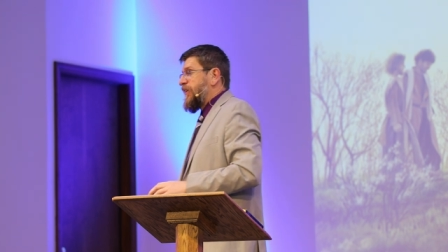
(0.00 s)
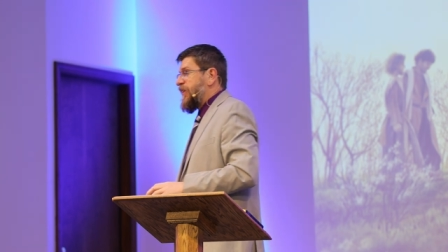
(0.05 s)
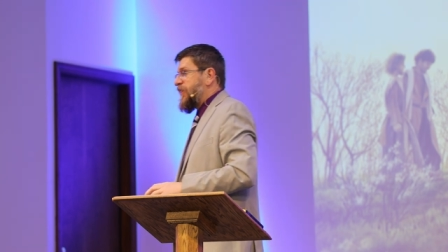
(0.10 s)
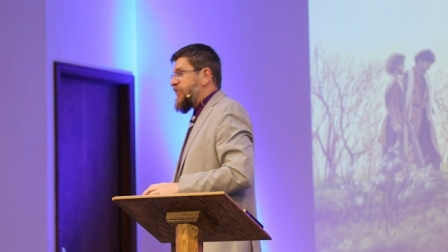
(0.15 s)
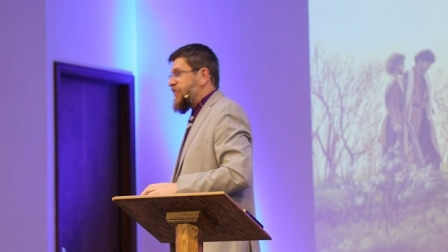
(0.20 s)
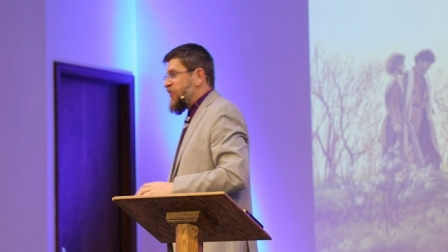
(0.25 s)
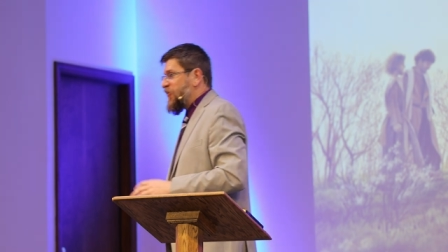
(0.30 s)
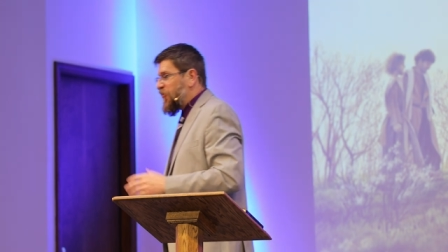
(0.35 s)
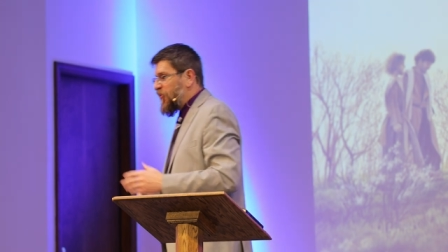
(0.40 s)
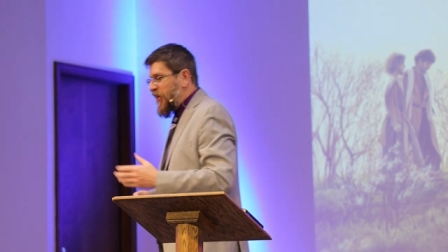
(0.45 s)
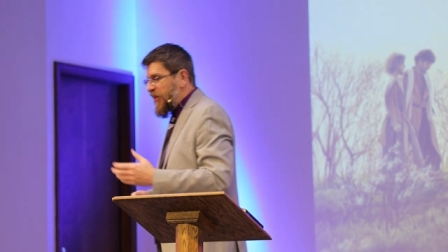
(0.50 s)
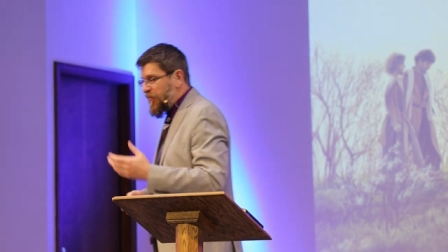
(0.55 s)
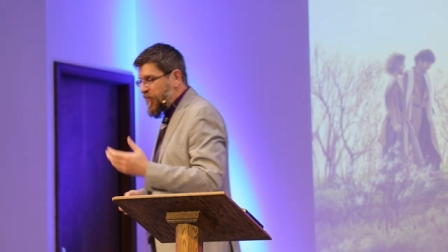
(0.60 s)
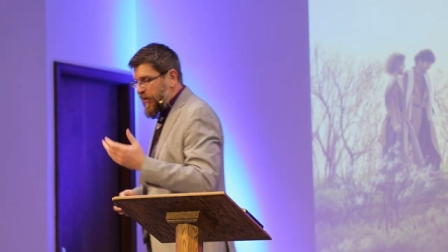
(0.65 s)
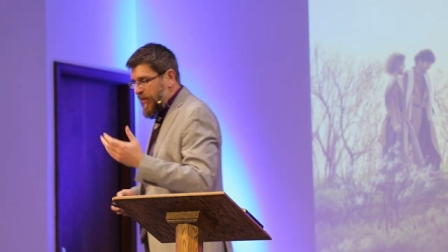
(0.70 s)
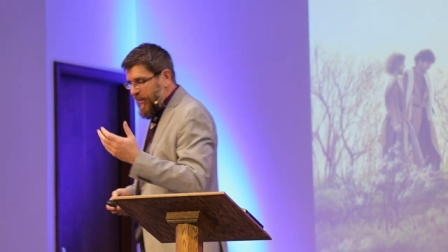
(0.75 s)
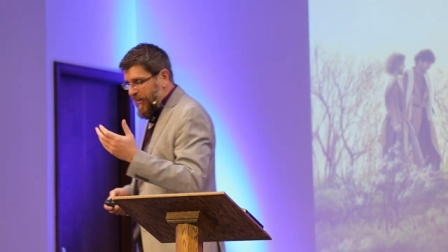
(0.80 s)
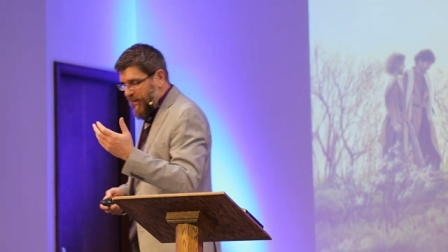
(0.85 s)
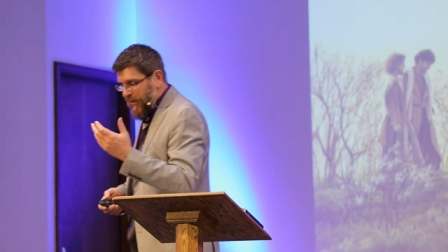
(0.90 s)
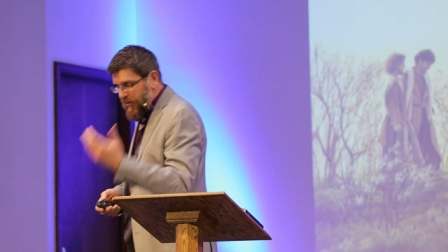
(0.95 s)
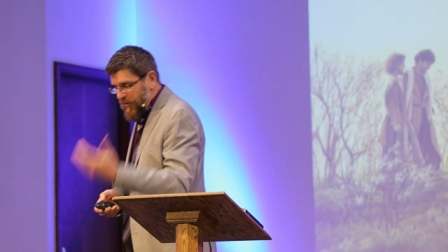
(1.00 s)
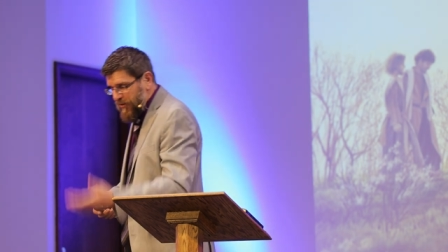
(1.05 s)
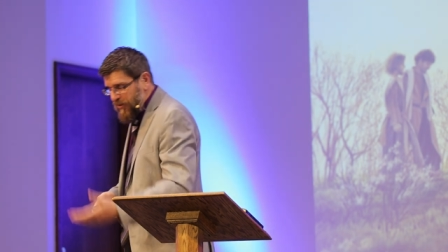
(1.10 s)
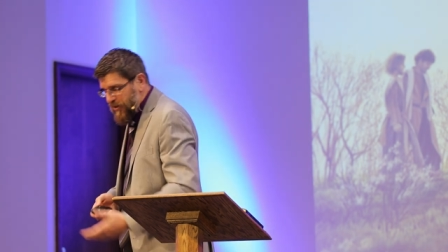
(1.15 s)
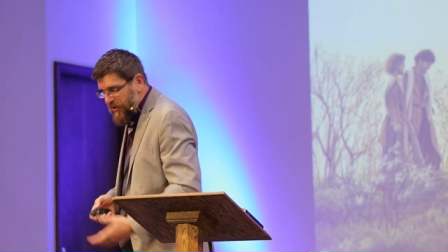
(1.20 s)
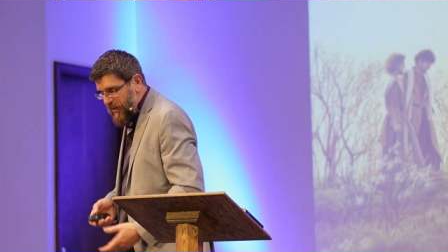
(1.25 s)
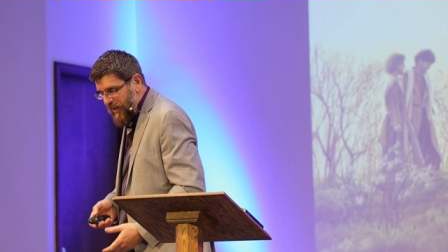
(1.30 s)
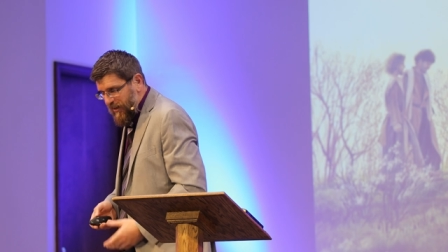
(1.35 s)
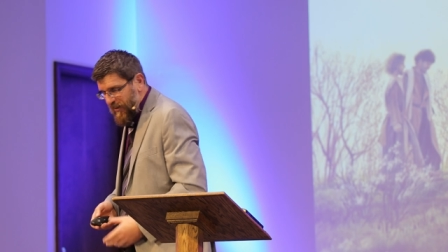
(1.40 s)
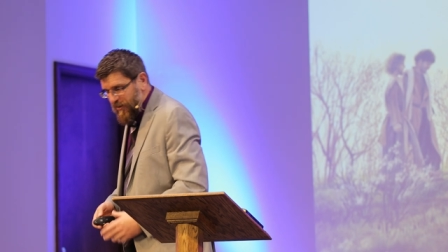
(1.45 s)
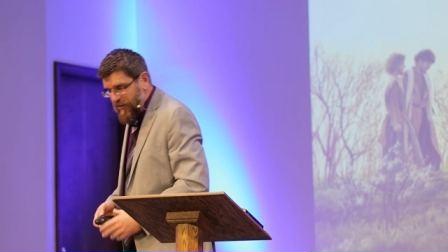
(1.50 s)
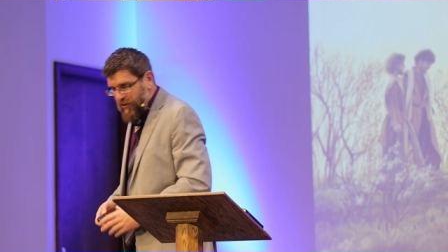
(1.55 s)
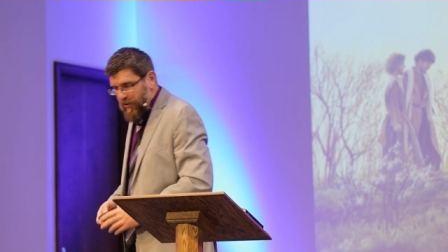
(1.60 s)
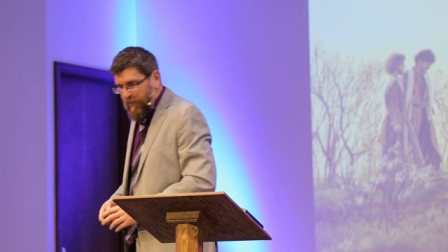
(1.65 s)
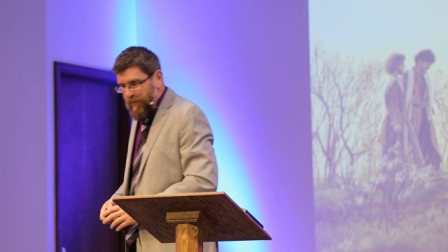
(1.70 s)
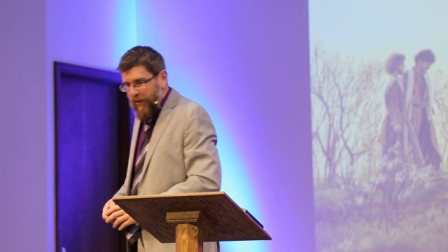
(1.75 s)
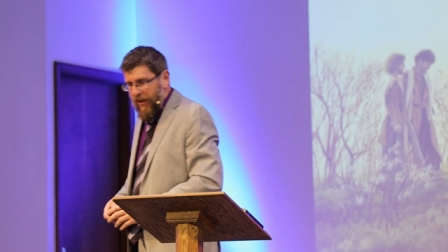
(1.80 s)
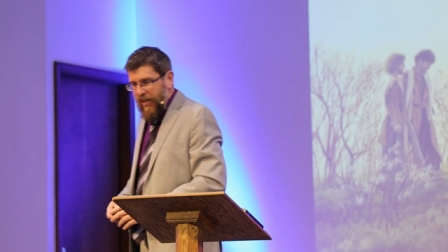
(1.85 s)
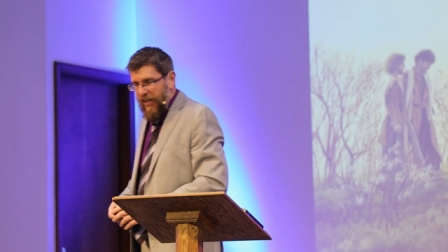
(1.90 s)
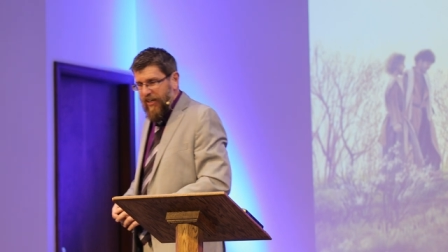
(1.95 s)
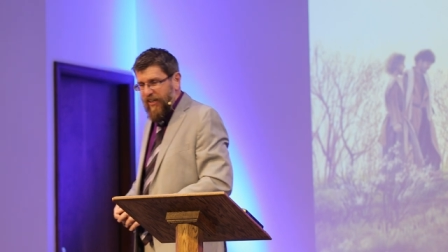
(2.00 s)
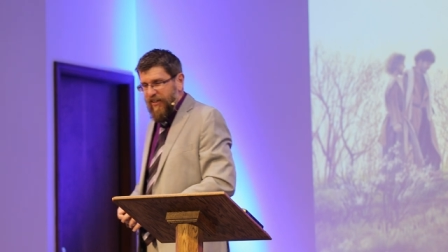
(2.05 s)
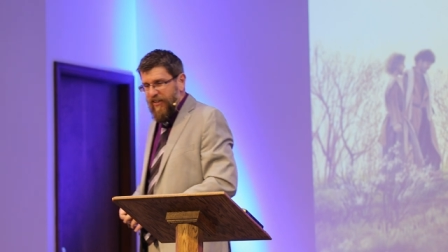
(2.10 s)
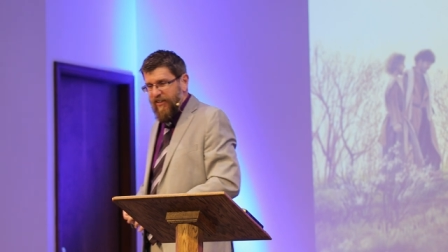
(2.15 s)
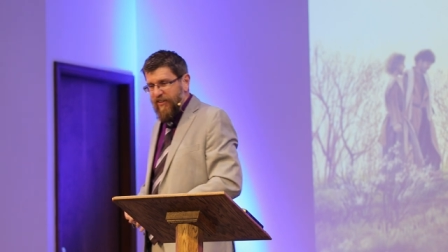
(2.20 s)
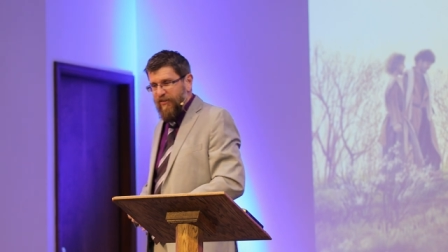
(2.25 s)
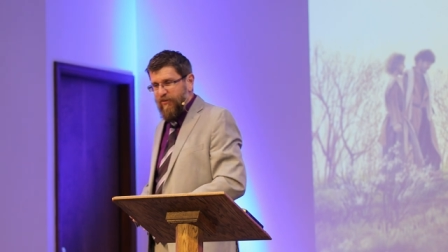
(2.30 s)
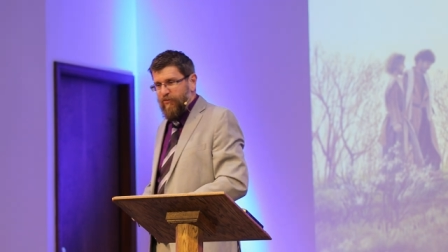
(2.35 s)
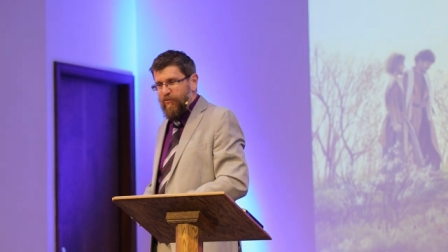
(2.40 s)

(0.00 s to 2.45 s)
Is he weeping, understanding your pain?